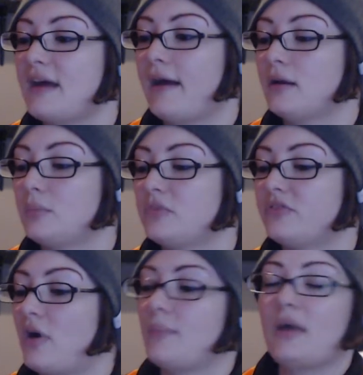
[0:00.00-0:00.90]
items
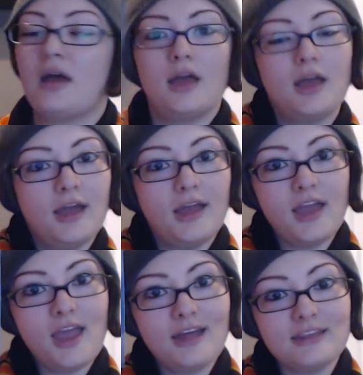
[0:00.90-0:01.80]
from
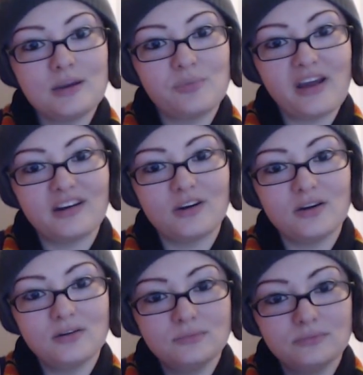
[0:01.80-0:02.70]
Alien and Predator.